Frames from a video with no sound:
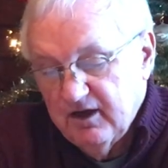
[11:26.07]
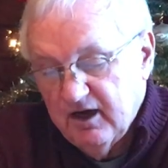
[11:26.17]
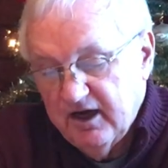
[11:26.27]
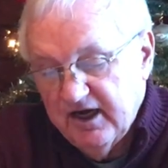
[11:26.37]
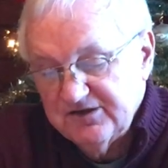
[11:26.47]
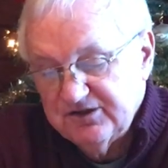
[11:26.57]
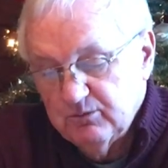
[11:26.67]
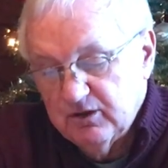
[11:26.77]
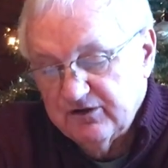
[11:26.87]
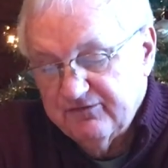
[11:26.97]
I asked him
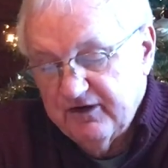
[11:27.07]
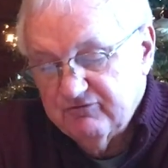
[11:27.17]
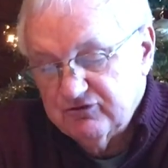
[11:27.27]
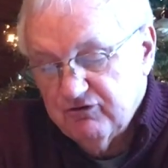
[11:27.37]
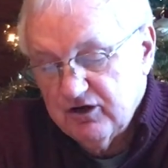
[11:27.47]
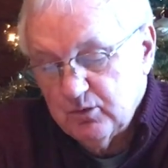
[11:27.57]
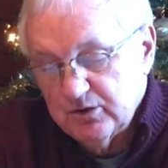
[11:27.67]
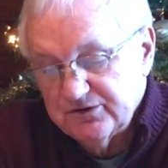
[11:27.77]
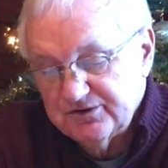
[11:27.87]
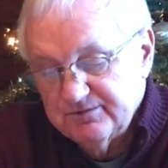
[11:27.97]
what his favorite truck
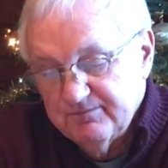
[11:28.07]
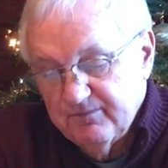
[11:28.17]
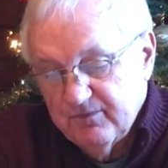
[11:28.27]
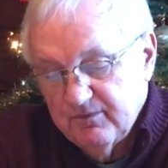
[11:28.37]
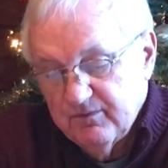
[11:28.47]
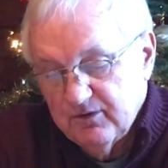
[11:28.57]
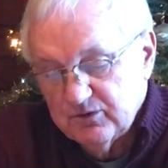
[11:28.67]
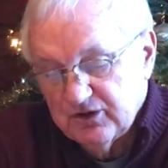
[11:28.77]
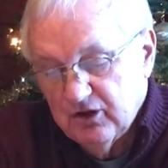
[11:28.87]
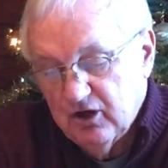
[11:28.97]
was. There
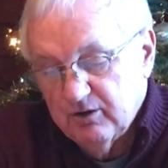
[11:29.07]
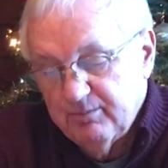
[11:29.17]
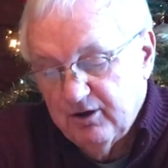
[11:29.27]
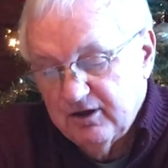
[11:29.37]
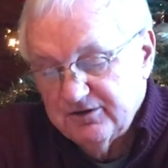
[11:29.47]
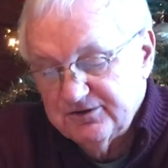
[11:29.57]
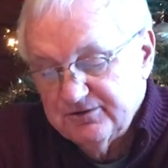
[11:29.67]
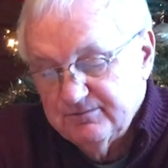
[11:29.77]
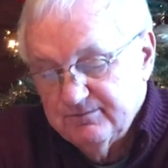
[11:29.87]
was a long pause.